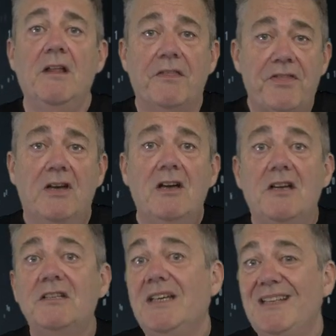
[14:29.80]

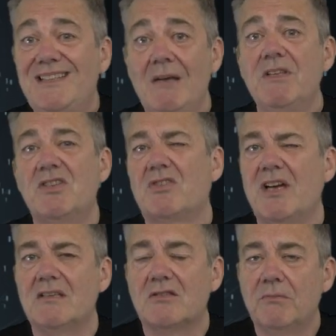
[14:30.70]
Third, it
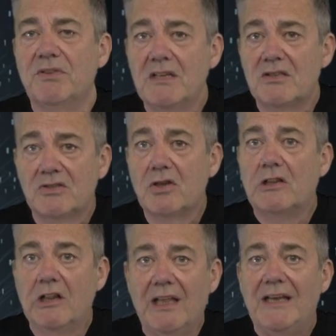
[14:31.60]
demonstrates something
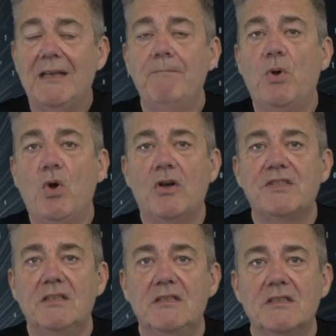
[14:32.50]
subtle and
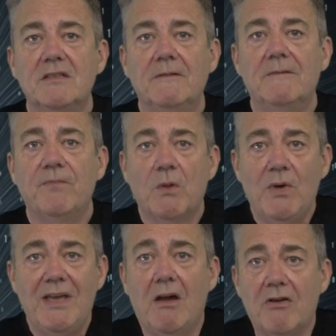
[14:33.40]
important.
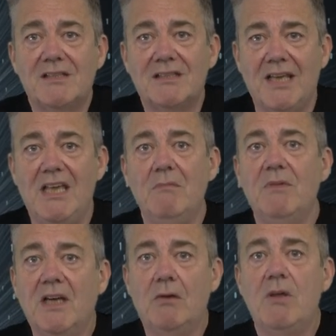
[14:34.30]
We are a
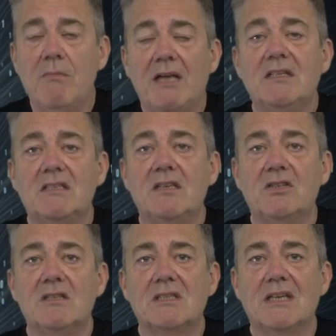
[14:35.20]
team and we make
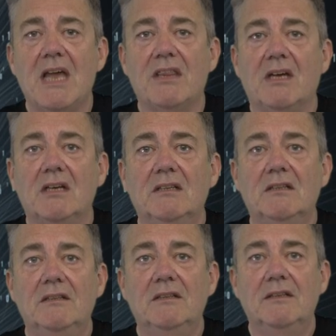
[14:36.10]
decisions together.
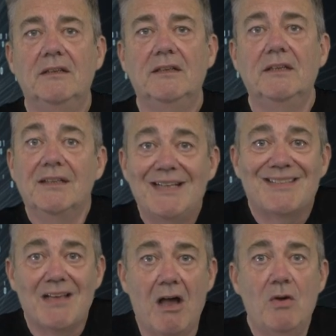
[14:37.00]

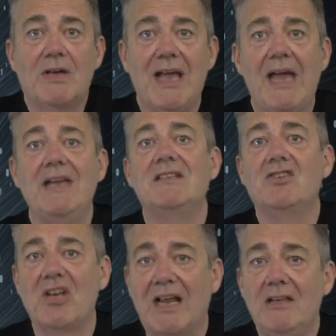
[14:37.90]
It's okay to
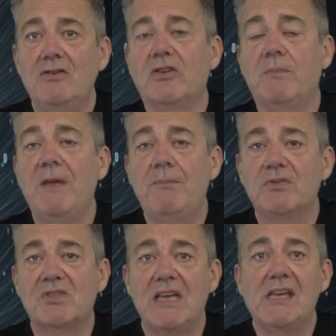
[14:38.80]
challenge other
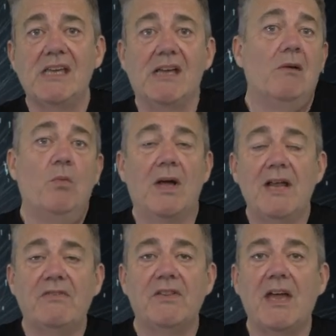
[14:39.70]
people's thinking,
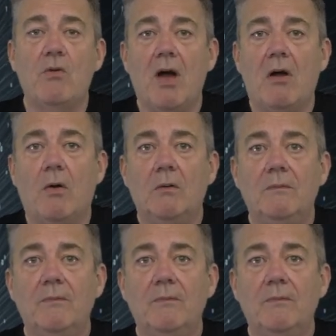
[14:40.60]
whatever their role.